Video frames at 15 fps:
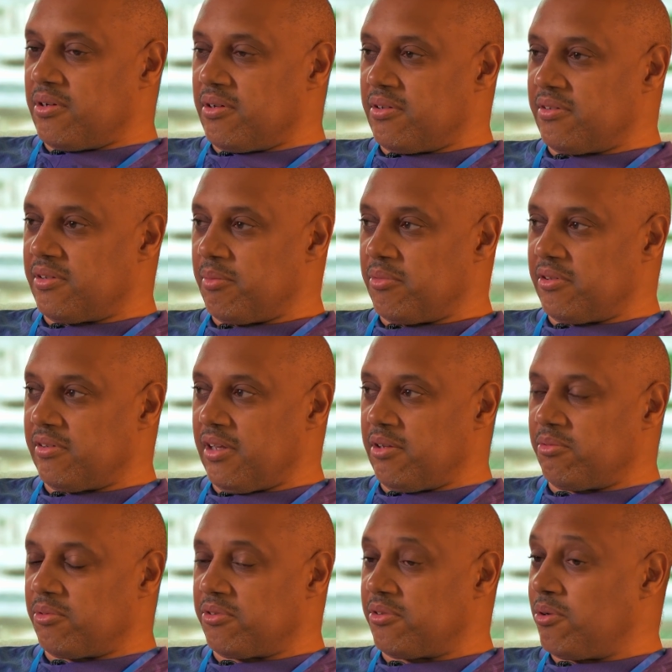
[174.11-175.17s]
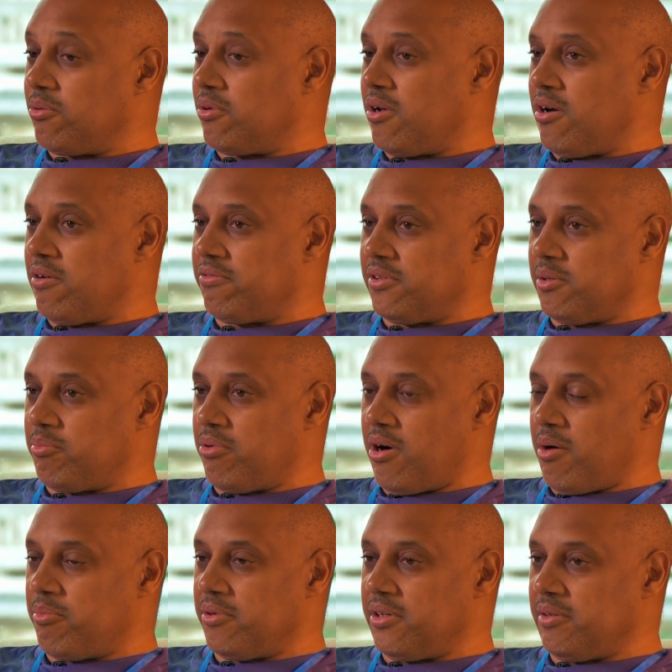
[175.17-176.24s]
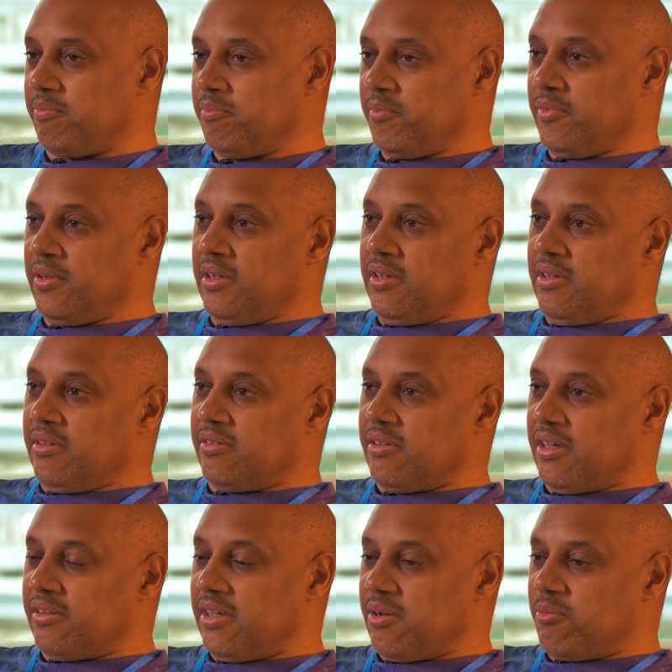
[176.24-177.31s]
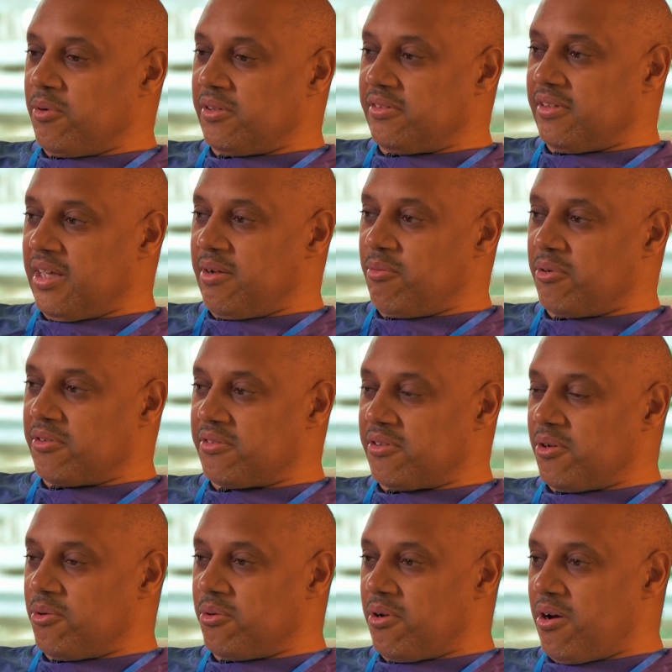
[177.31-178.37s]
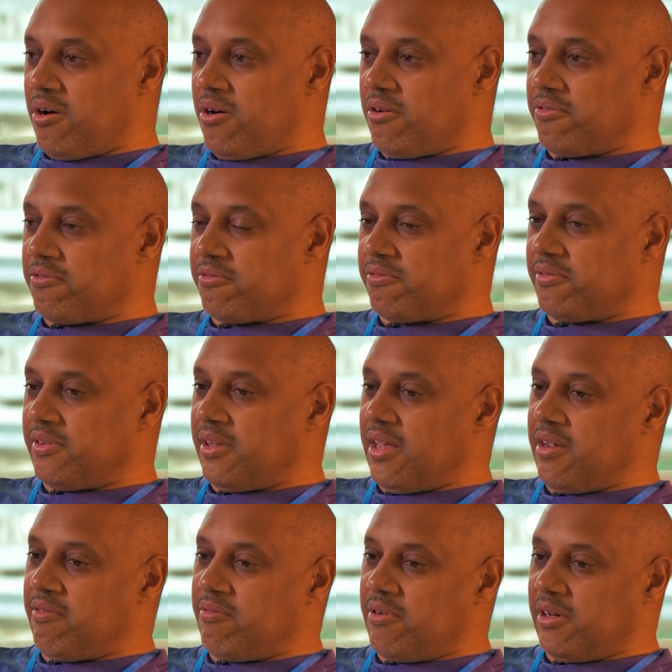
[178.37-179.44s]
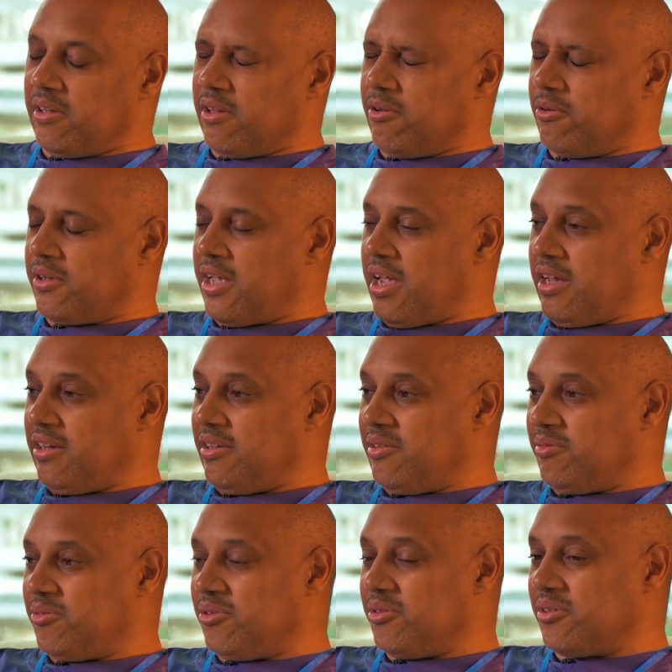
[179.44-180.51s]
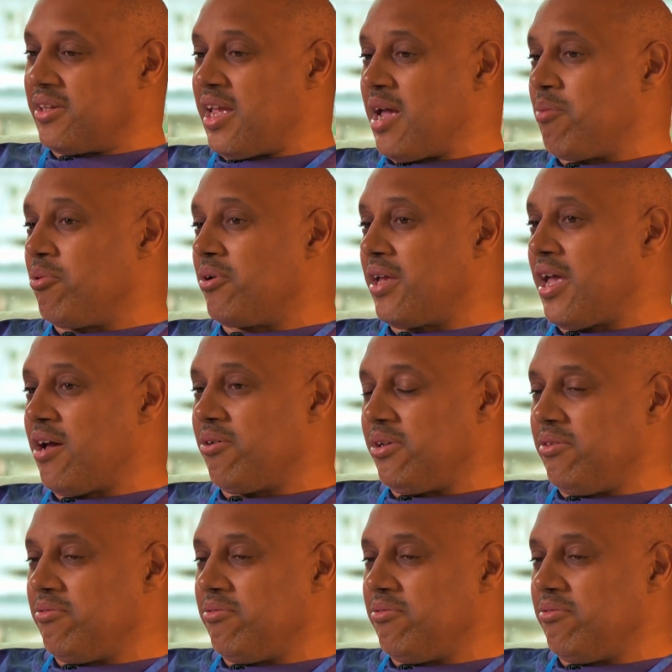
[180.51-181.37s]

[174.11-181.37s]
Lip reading: some of the slaves were sold off of the property. So I think once they were sold off, they relocated to Campbell County,